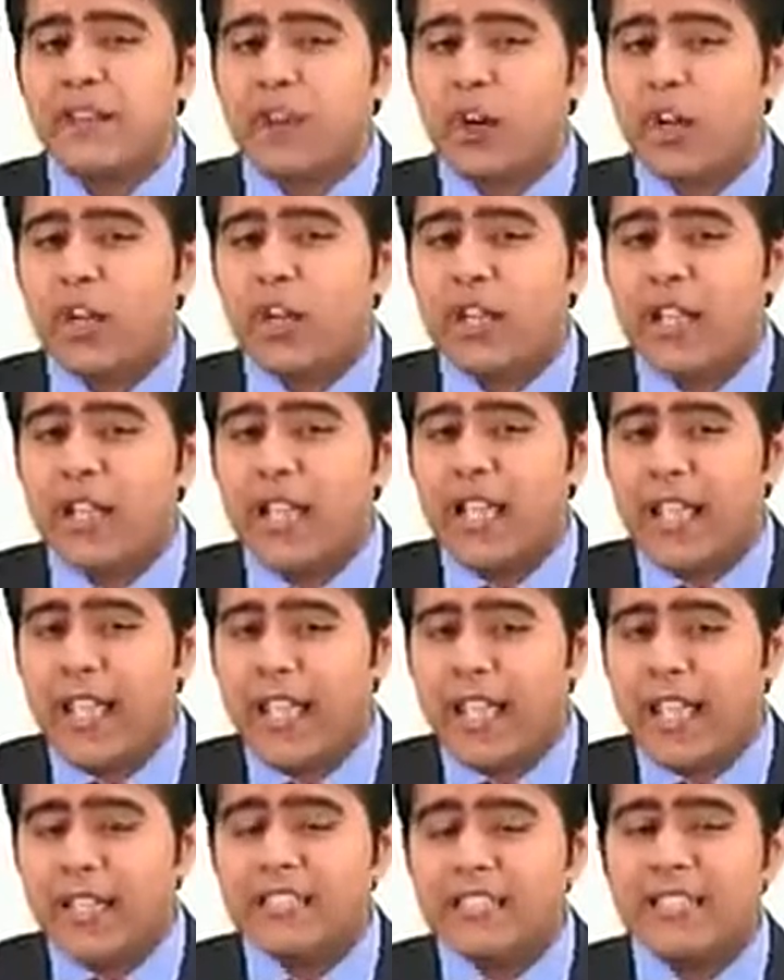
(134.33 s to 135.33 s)
For
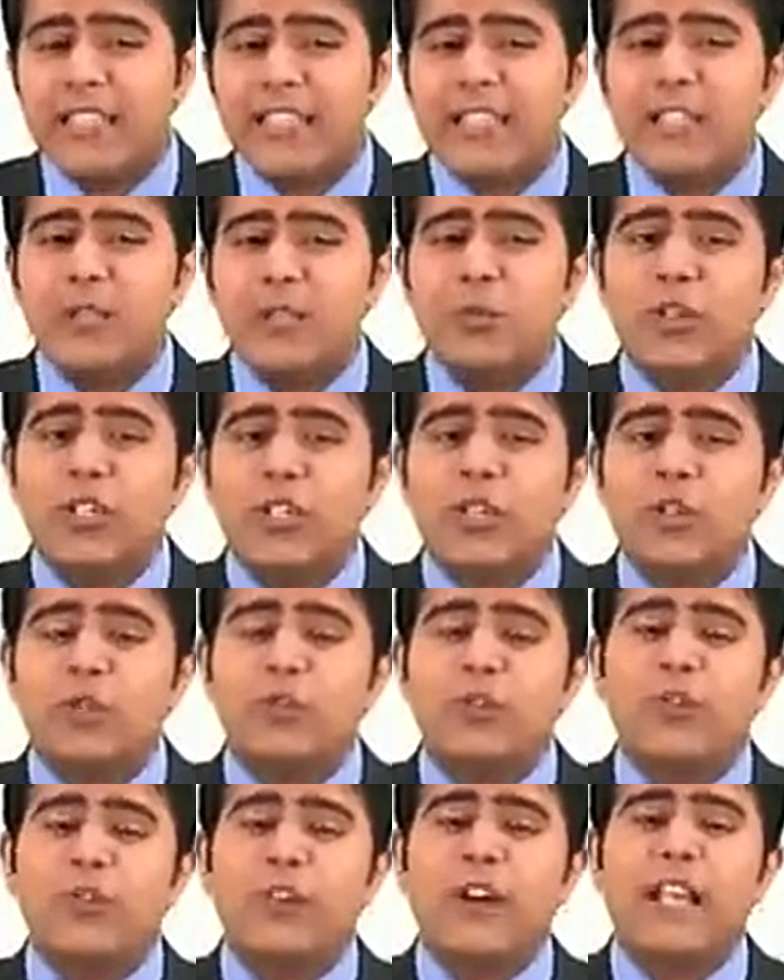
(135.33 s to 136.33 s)
x equal
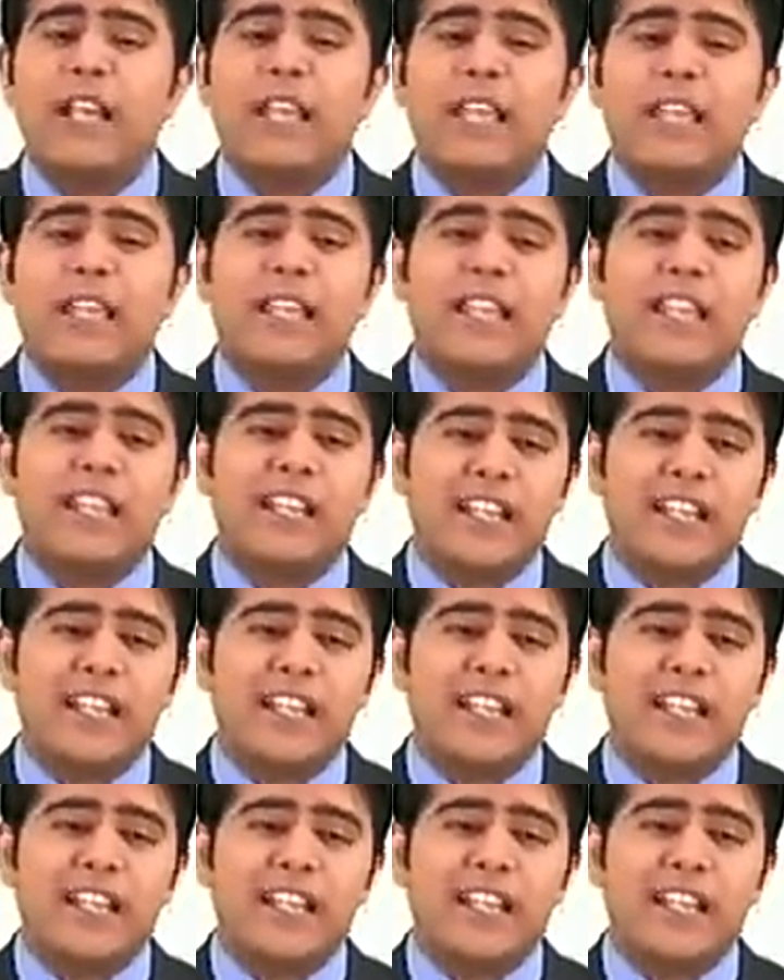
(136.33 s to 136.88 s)
to 5,